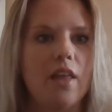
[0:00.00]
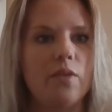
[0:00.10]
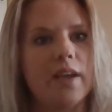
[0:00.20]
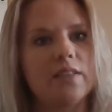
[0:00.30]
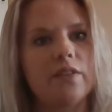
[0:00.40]

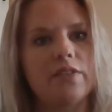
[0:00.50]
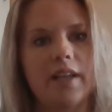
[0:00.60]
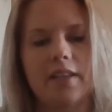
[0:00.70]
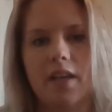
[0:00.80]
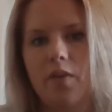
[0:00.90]
The rest of their
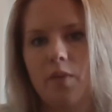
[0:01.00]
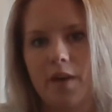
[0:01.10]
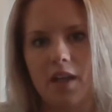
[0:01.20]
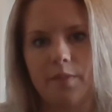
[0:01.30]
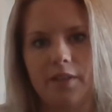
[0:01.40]
stay is
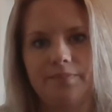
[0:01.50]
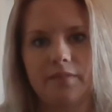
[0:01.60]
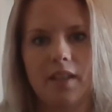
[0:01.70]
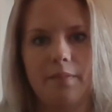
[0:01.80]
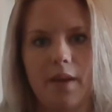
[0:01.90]
unremarkable.
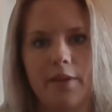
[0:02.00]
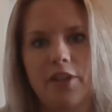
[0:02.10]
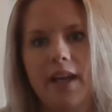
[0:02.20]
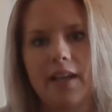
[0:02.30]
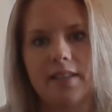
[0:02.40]
Baby
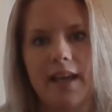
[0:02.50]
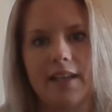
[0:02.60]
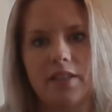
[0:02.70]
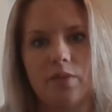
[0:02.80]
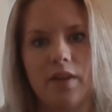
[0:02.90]
Jake
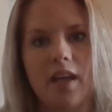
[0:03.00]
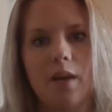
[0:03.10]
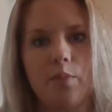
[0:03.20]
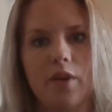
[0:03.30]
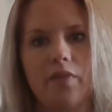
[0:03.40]
has
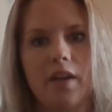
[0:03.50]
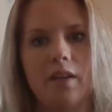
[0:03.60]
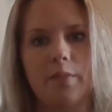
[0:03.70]
3 pre-feed